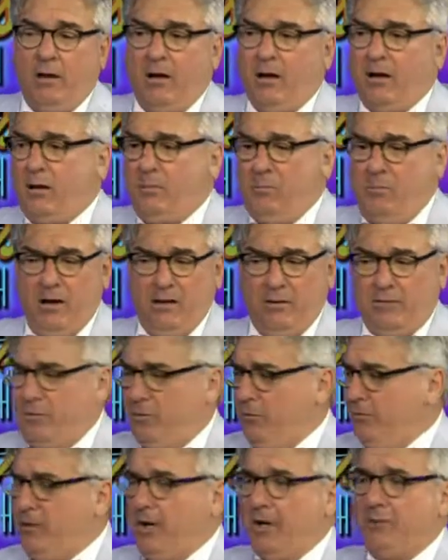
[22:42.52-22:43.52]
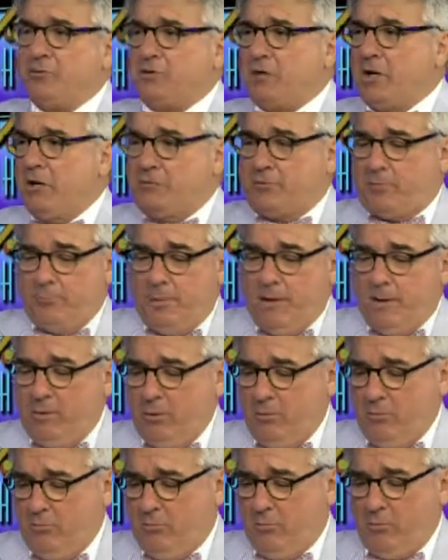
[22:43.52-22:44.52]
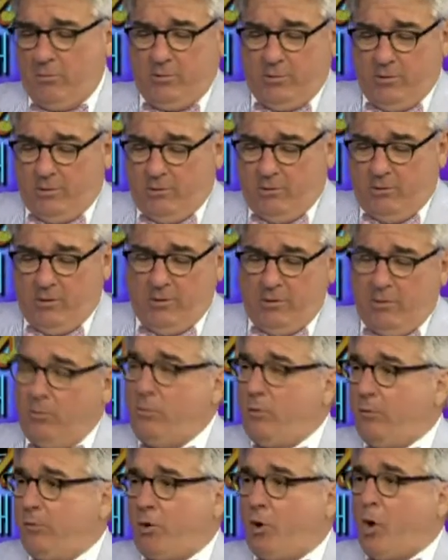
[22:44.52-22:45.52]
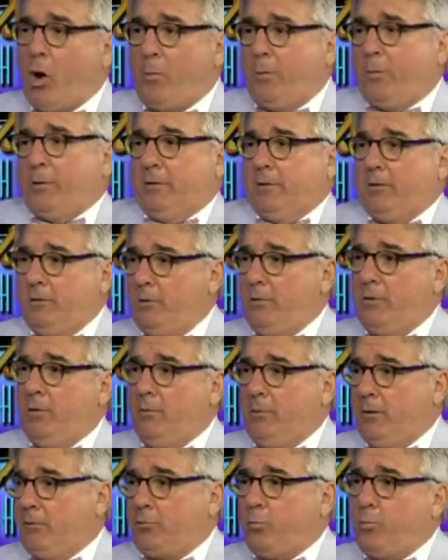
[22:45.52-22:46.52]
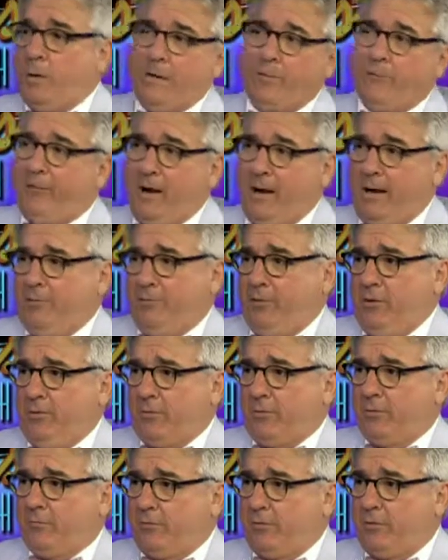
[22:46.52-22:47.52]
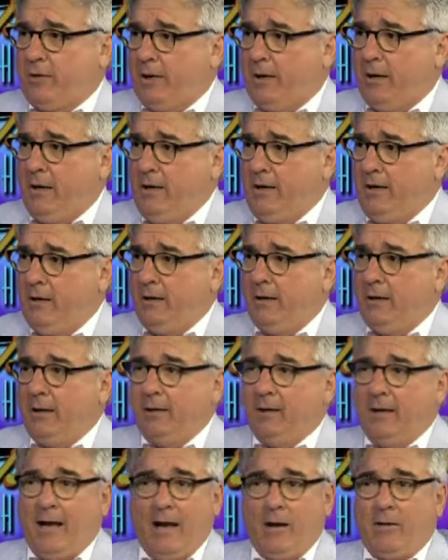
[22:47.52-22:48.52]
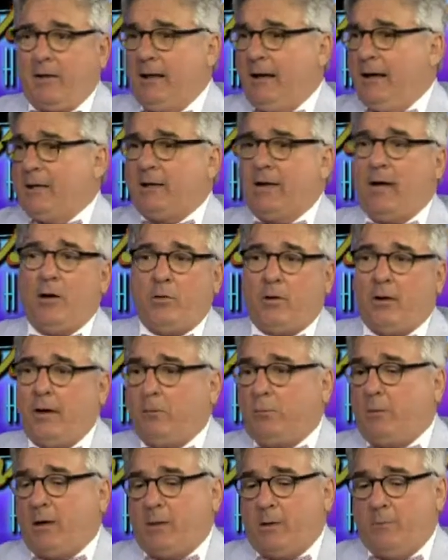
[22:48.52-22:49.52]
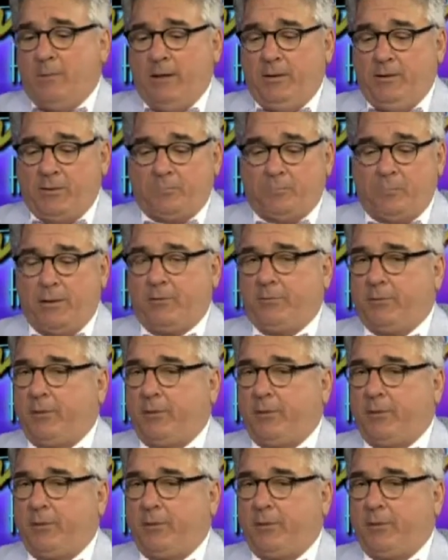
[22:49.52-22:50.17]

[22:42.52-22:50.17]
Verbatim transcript: Come on, dudes, you haven't changed the menu or the or the carpet, you know, in yeah. 25 years. Uh-huh. Okay, now how can I how can I recommend this place?